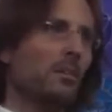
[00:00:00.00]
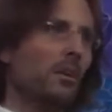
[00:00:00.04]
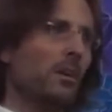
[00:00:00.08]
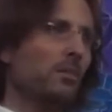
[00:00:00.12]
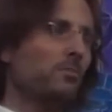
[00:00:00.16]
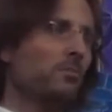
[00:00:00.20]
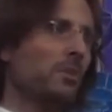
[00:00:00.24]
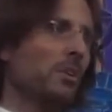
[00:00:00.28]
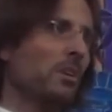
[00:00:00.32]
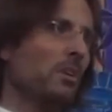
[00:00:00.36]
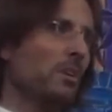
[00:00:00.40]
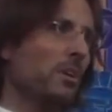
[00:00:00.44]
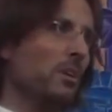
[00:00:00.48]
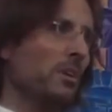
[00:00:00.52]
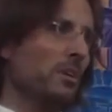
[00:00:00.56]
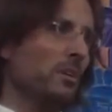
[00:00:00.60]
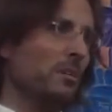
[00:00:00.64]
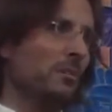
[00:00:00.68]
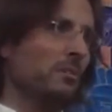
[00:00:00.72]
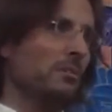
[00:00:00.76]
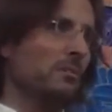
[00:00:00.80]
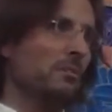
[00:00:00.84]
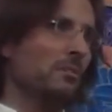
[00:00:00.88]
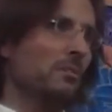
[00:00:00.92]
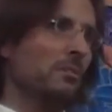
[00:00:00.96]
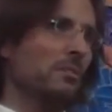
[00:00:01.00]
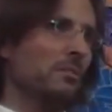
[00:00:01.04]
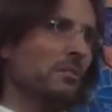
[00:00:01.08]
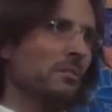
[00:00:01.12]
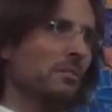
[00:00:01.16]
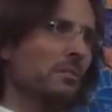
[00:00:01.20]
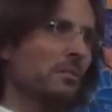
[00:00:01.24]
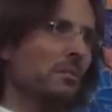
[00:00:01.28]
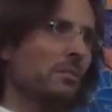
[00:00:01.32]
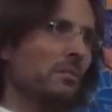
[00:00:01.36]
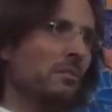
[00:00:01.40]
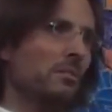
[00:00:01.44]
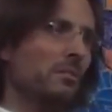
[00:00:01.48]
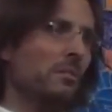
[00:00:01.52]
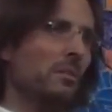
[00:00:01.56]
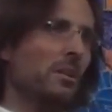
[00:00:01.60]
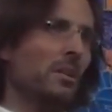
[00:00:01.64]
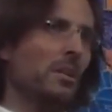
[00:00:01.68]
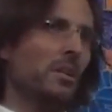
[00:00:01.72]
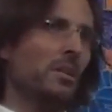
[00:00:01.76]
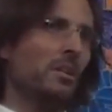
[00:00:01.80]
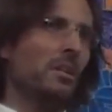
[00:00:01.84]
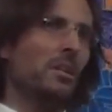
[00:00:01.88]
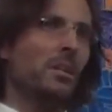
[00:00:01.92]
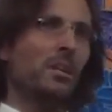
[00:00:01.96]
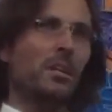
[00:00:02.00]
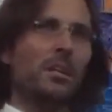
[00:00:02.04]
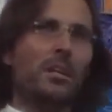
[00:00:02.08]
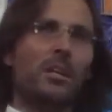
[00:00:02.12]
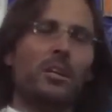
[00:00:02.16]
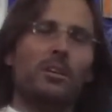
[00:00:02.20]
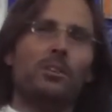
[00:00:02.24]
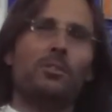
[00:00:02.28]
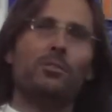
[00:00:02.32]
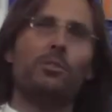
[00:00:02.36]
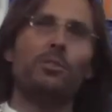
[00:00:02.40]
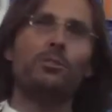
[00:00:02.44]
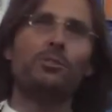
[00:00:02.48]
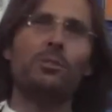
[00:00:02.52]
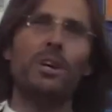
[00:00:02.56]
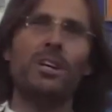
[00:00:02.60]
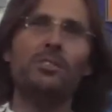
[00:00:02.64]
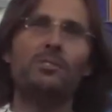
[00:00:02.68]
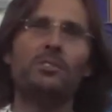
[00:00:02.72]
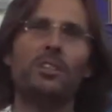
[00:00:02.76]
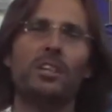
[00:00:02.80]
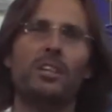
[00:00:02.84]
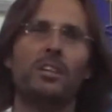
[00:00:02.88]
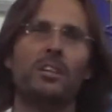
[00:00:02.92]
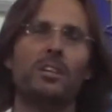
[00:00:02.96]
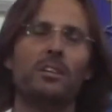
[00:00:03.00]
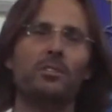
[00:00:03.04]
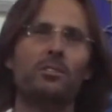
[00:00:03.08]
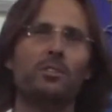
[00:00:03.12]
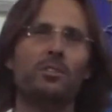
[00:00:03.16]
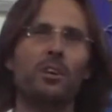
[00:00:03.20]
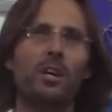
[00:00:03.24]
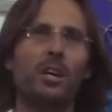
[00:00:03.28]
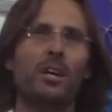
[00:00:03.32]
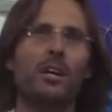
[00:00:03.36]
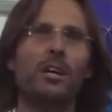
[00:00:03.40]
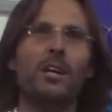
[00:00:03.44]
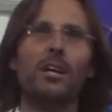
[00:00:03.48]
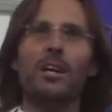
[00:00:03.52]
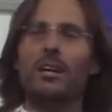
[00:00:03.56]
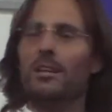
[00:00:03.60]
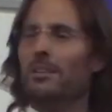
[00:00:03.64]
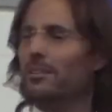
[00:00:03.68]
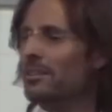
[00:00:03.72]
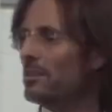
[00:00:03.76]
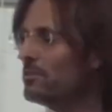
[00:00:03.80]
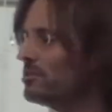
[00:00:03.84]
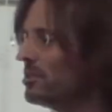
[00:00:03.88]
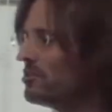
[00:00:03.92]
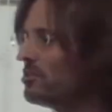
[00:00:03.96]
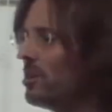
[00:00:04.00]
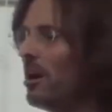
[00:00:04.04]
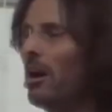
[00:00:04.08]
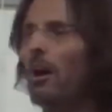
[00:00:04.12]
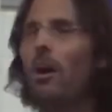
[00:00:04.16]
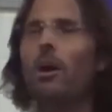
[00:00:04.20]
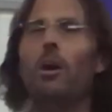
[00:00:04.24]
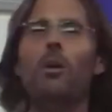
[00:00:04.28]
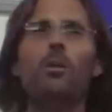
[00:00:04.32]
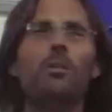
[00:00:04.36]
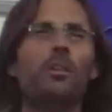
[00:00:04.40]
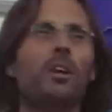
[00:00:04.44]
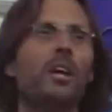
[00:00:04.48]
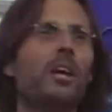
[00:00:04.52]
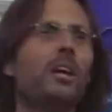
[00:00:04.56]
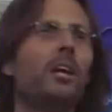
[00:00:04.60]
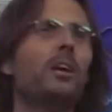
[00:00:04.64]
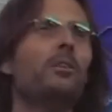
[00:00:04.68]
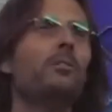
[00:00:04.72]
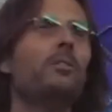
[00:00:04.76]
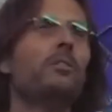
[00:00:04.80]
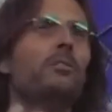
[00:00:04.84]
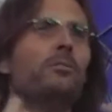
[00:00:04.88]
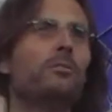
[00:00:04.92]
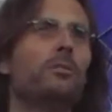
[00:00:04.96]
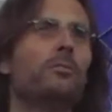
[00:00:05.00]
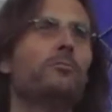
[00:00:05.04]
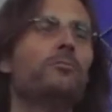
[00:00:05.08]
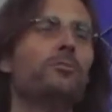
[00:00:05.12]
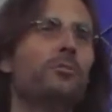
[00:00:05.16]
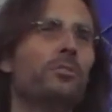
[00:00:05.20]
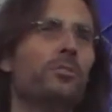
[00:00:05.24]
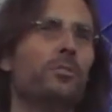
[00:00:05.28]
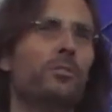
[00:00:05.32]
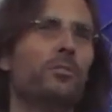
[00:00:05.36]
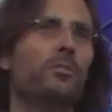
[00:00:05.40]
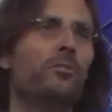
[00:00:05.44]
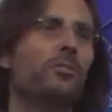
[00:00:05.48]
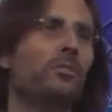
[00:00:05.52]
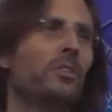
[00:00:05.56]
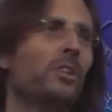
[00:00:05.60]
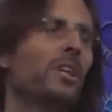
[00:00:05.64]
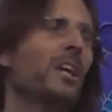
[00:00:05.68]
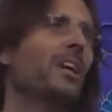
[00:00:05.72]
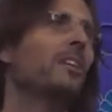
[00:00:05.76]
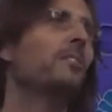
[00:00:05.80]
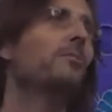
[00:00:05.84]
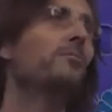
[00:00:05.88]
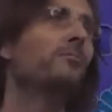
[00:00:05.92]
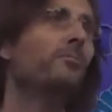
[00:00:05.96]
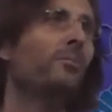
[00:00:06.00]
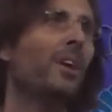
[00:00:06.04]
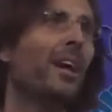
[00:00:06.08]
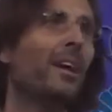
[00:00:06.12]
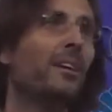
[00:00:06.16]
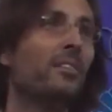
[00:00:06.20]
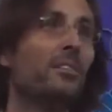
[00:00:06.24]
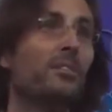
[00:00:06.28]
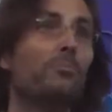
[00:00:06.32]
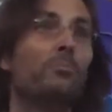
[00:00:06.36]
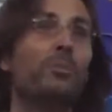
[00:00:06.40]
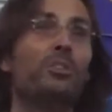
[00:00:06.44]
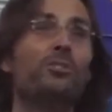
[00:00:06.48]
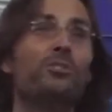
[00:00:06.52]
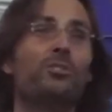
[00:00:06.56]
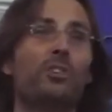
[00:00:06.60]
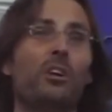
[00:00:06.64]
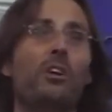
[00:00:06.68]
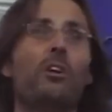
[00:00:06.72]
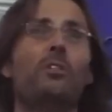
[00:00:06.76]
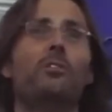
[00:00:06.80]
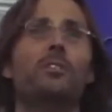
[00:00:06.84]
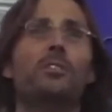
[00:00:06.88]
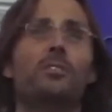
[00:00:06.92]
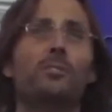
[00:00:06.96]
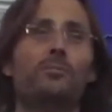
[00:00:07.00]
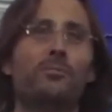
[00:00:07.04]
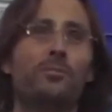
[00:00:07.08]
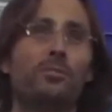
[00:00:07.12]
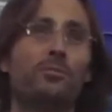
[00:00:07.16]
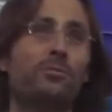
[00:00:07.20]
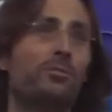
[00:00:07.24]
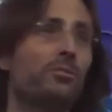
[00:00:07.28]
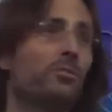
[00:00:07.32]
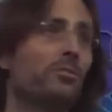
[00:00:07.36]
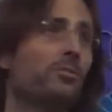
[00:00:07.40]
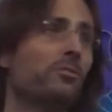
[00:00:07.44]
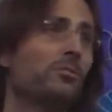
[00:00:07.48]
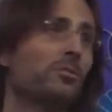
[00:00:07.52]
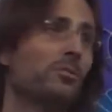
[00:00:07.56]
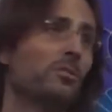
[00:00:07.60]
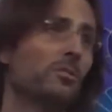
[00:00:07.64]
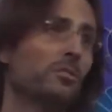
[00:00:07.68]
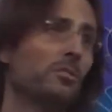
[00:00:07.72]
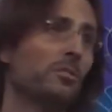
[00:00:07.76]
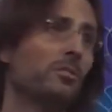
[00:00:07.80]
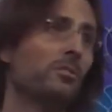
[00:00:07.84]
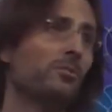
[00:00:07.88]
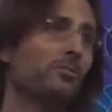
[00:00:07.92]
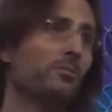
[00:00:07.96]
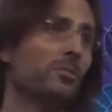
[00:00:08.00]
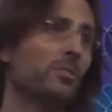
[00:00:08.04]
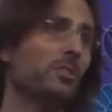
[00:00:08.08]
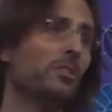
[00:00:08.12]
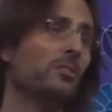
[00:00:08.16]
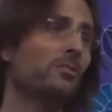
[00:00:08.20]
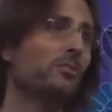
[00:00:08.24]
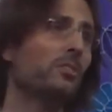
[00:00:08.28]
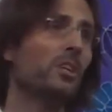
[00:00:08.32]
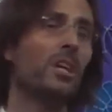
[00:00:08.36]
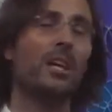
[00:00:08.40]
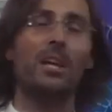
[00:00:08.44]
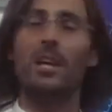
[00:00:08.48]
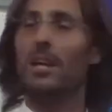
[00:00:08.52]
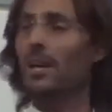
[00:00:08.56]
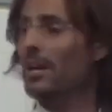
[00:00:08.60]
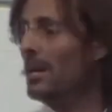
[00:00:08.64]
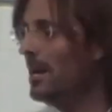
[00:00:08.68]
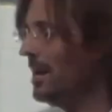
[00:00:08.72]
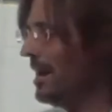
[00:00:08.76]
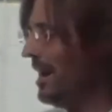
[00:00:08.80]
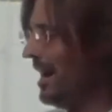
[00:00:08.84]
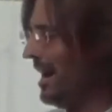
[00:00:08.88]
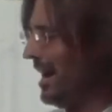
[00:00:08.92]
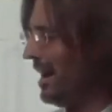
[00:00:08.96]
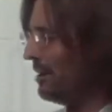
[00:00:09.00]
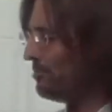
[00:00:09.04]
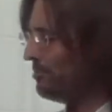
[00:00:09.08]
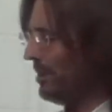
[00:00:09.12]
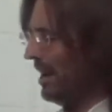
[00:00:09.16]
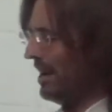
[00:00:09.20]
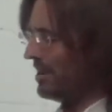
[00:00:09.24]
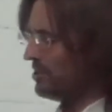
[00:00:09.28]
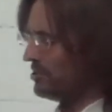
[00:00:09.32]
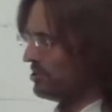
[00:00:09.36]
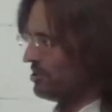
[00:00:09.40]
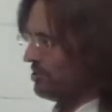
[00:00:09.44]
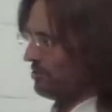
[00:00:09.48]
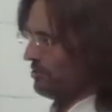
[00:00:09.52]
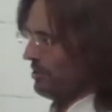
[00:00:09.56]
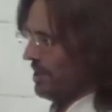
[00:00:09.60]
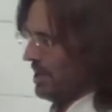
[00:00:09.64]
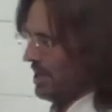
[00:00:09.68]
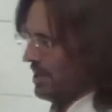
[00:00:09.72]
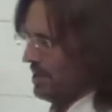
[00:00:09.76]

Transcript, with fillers: God-reliant. Right? You're trusting, you're not, there's this whole area of truth, and in fact the majority of the truths of the universe are based